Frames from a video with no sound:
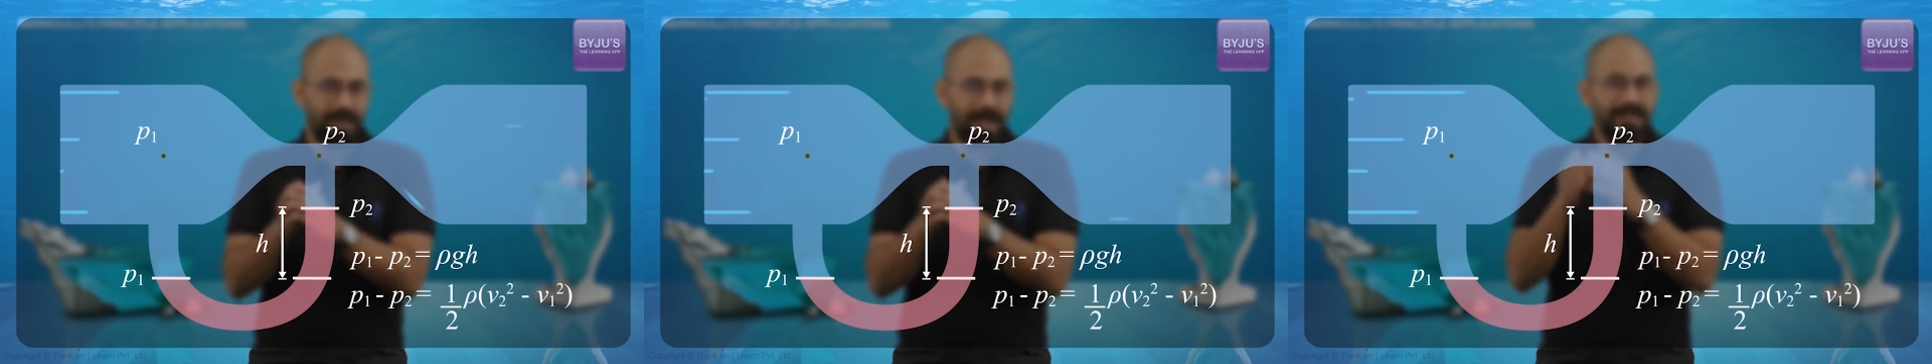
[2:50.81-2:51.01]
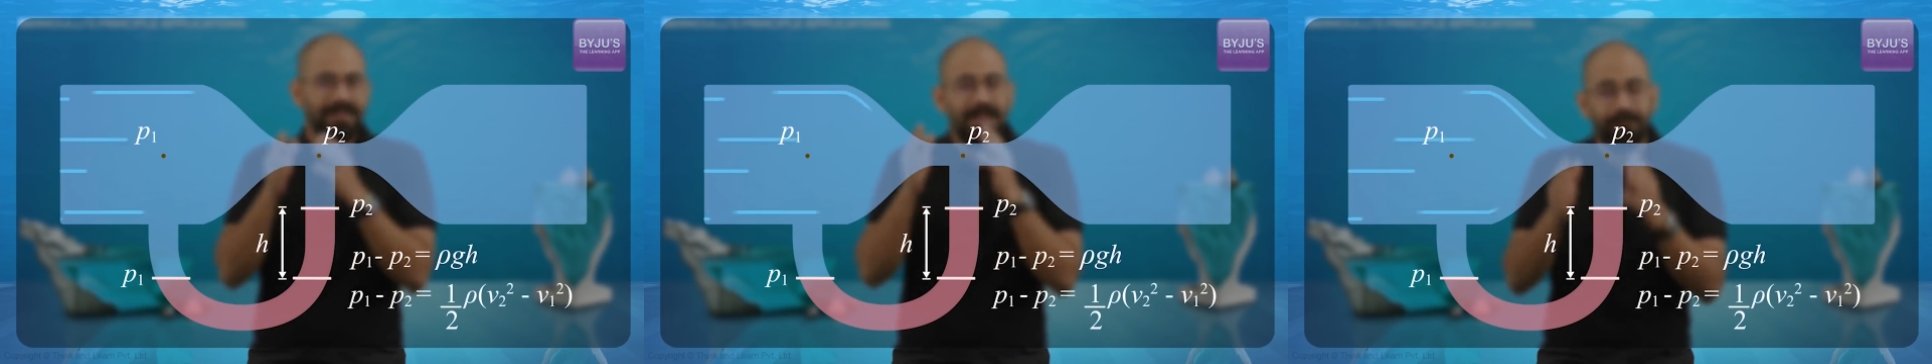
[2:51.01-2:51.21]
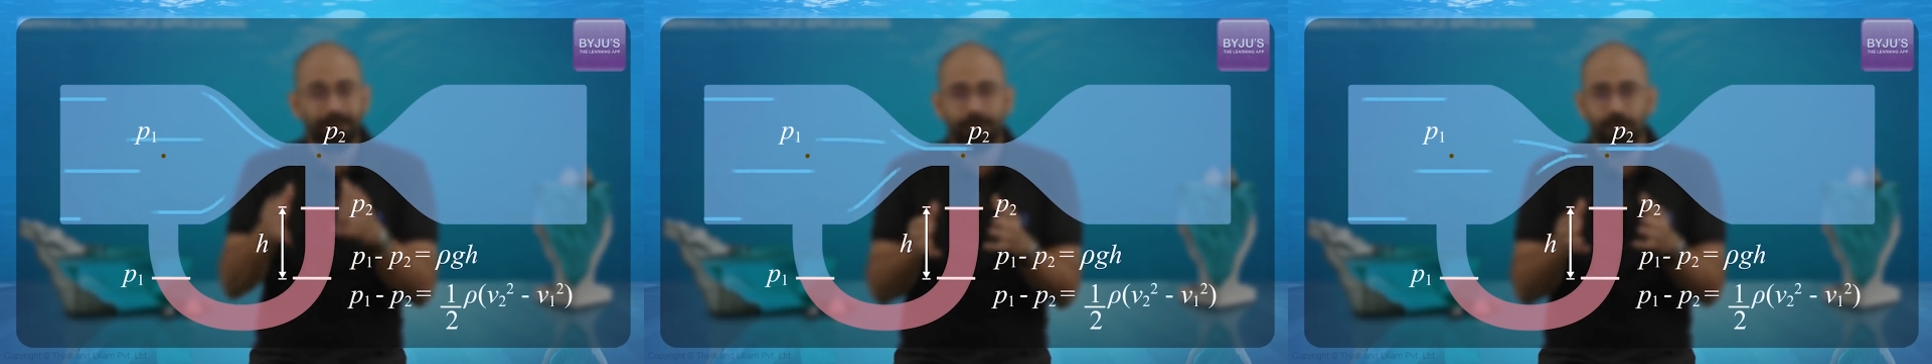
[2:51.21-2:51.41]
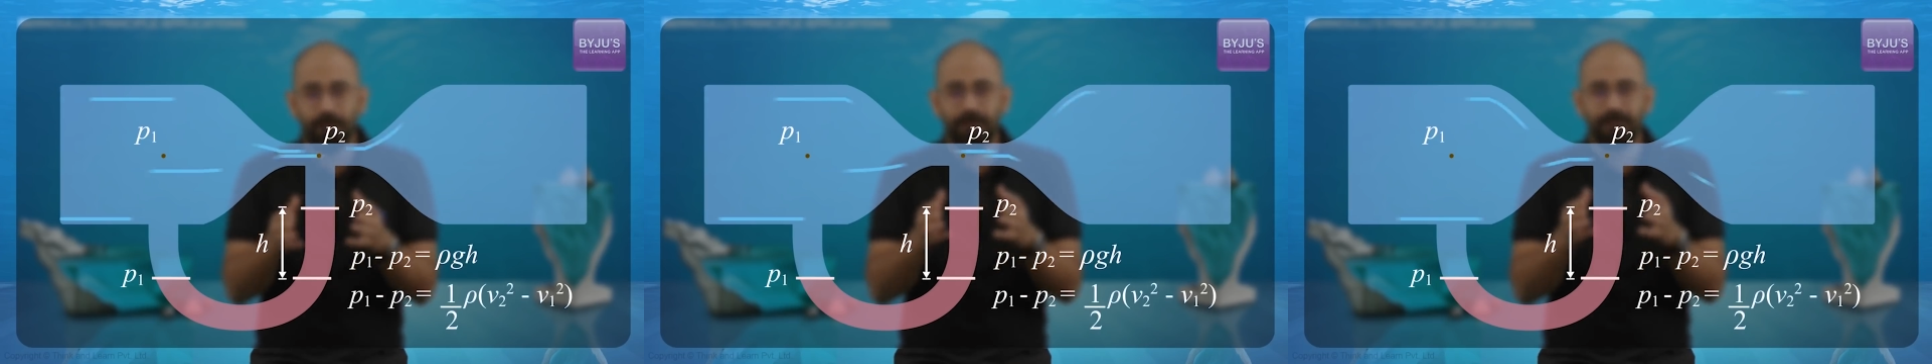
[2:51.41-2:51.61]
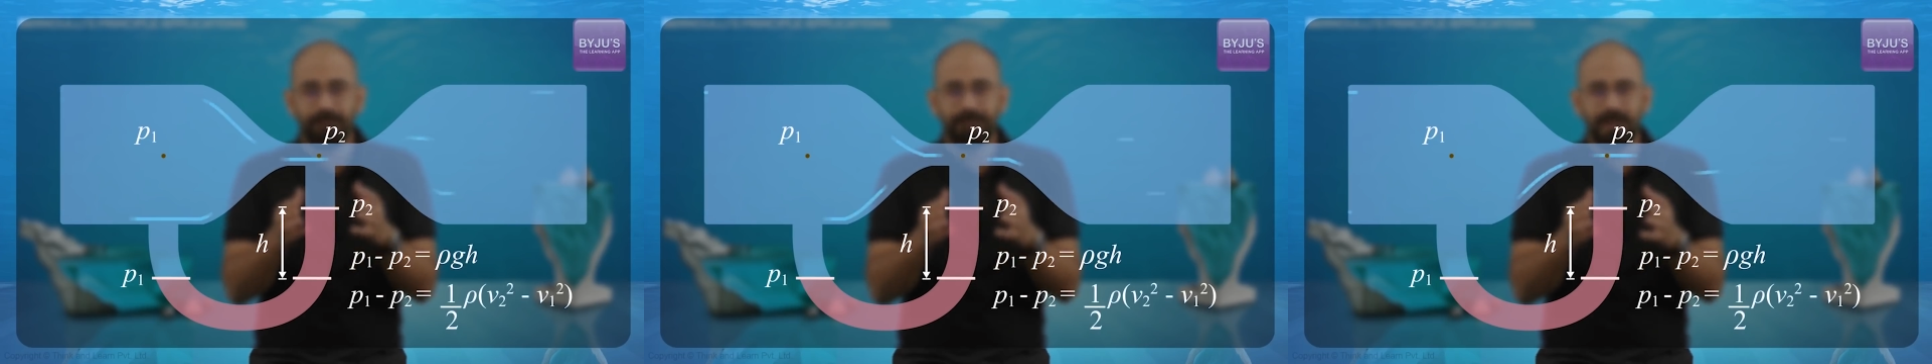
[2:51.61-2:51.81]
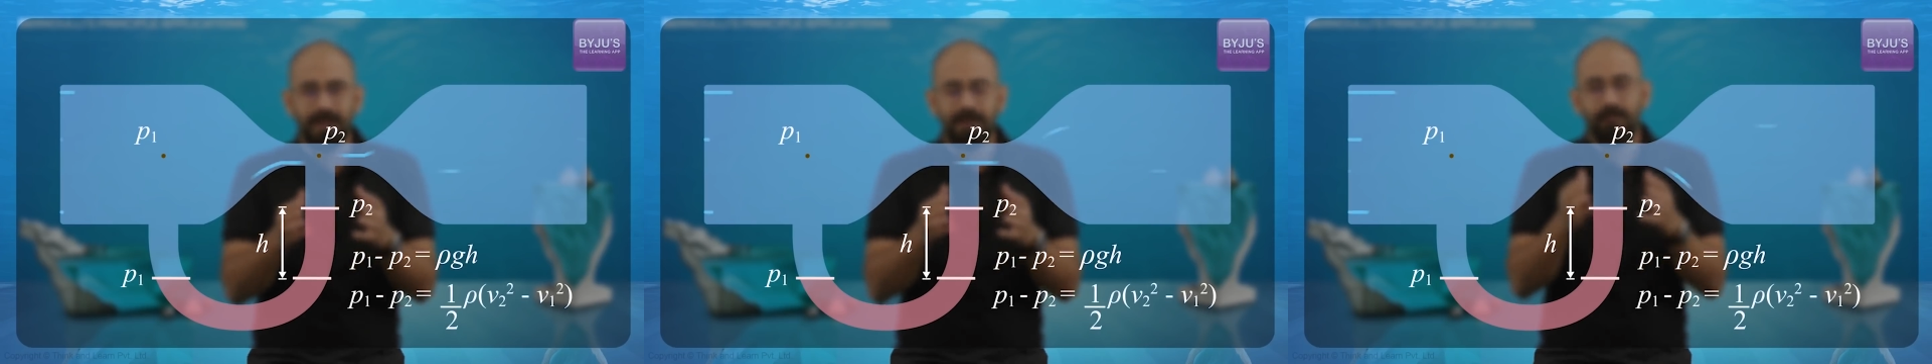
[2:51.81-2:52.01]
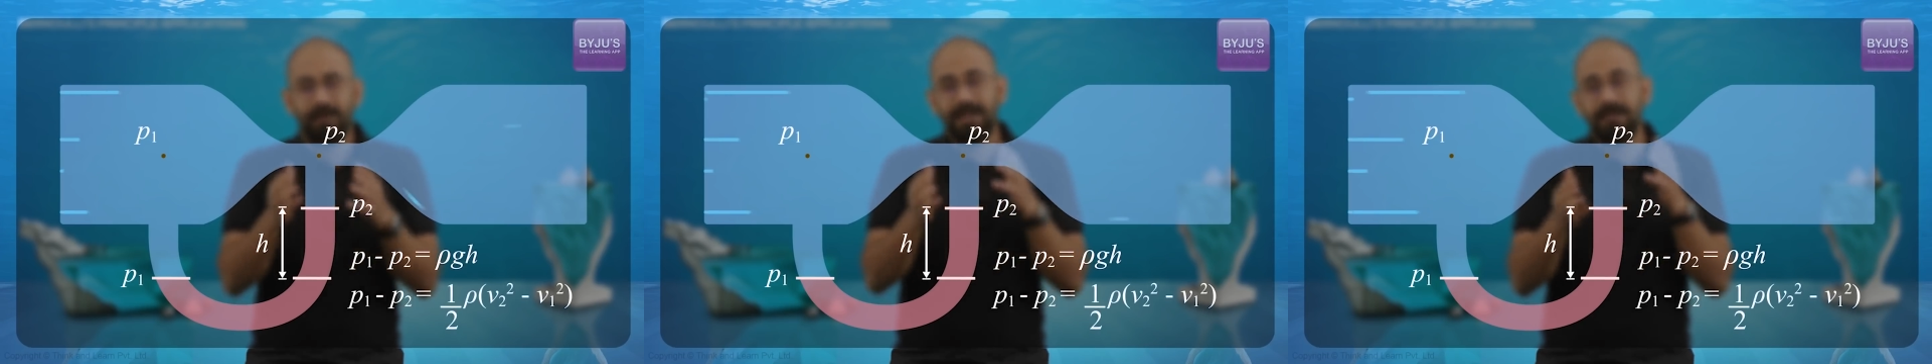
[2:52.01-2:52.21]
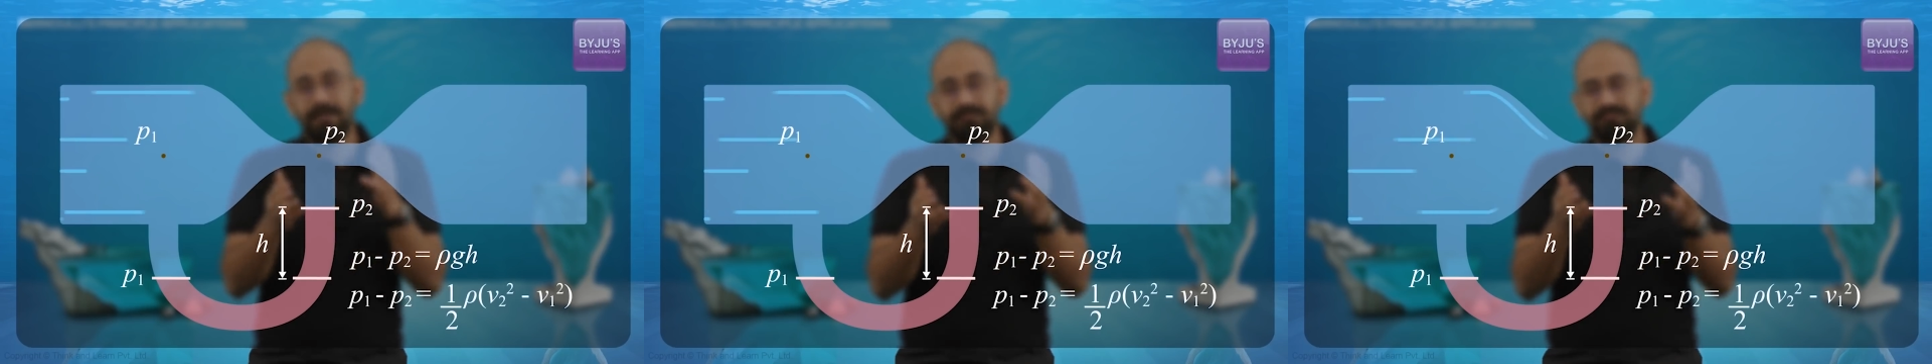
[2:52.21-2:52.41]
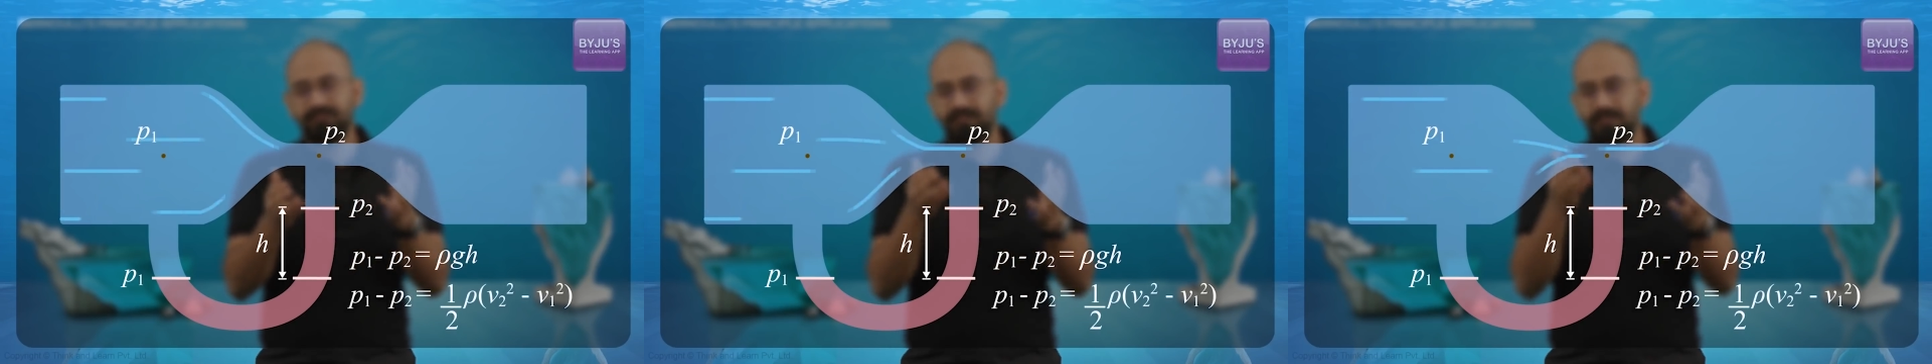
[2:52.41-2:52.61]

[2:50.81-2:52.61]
and therefore, we can